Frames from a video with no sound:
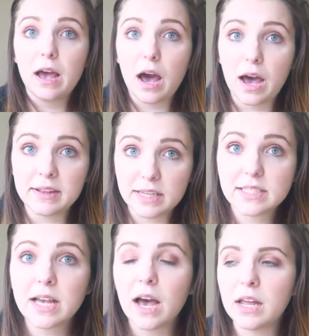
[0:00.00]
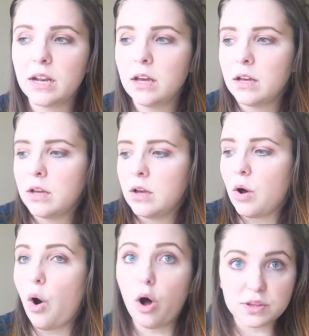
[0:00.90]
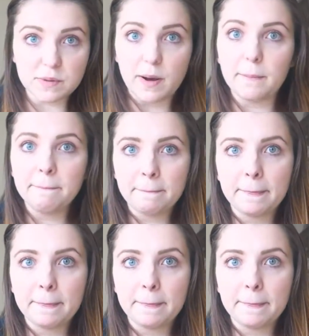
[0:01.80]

Nissan Altima.